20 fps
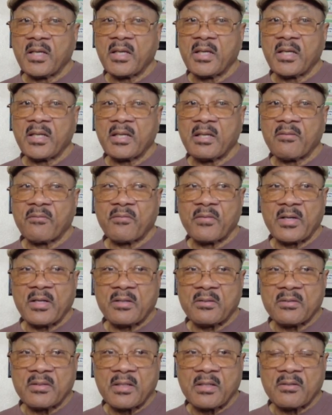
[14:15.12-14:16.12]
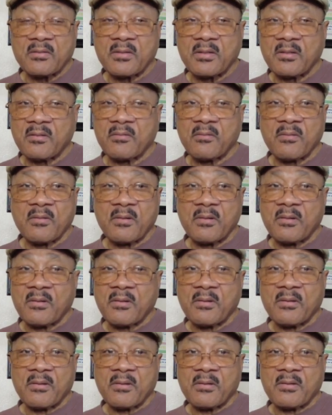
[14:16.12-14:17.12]
And I found out that
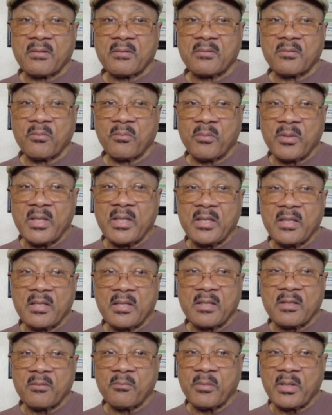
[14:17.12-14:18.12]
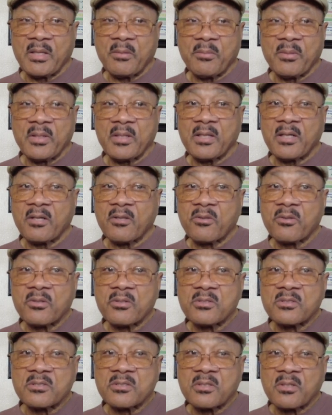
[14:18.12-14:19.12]
to me, it may be
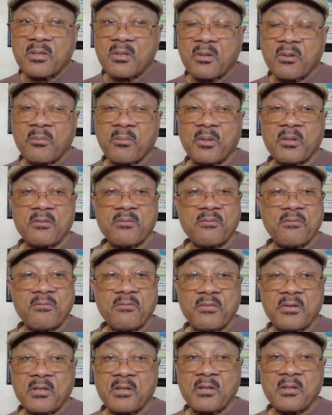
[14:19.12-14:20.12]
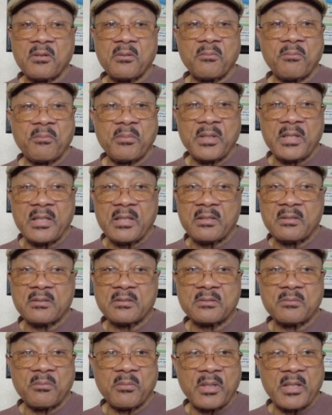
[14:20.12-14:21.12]
others, but
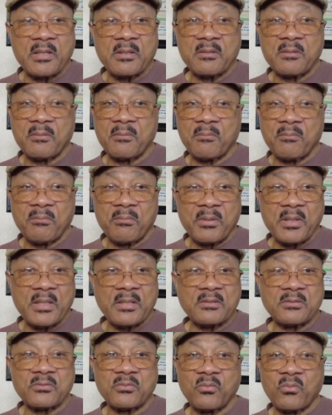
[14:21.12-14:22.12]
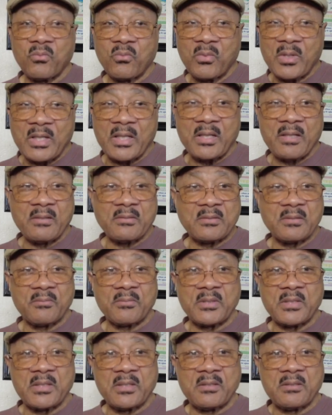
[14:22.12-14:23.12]
Filipinas make the best wives. I'm
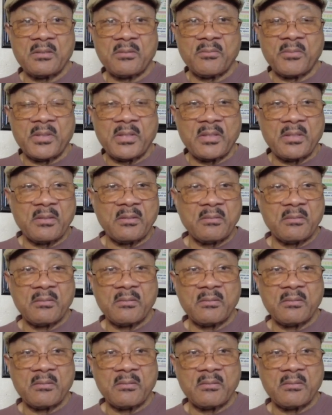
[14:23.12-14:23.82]
telling you, man.